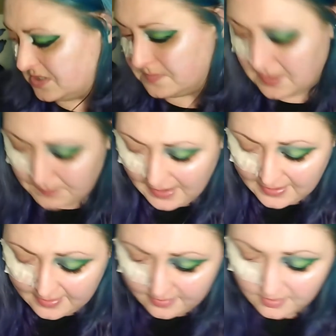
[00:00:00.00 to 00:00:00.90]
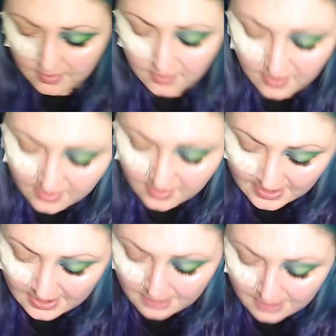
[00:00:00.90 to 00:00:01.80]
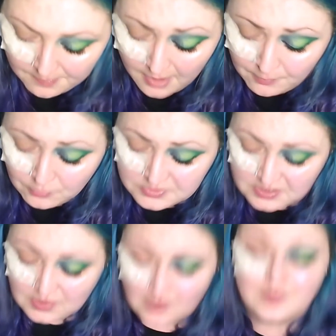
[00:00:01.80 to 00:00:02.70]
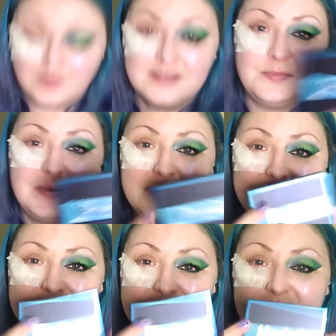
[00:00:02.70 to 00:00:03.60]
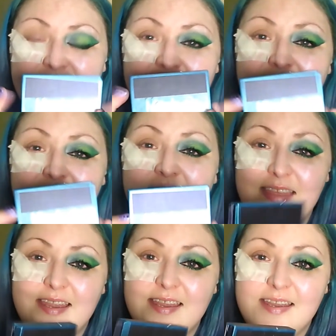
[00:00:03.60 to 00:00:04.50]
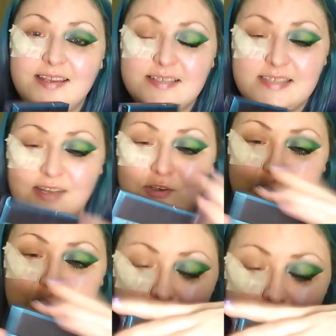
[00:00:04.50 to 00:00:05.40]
Me palette. I'm also going to be using the Central